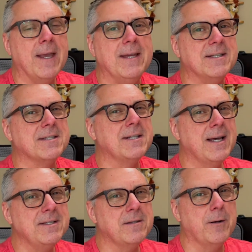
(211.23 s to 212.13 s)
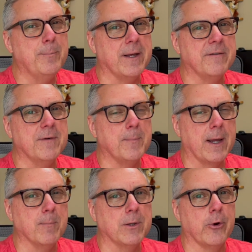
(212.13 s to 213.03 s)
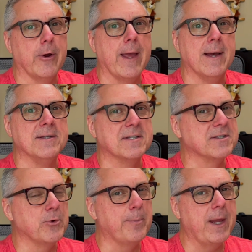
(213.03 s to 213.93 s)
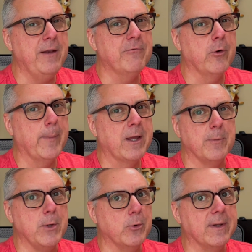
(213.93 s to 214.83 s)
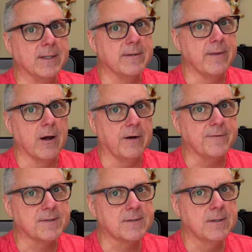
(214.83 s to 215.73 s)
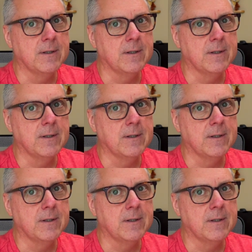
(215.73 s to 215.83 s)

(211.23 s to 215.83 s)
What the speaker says: It's a nice little benefit my employer has as they're paying for my commute into the office.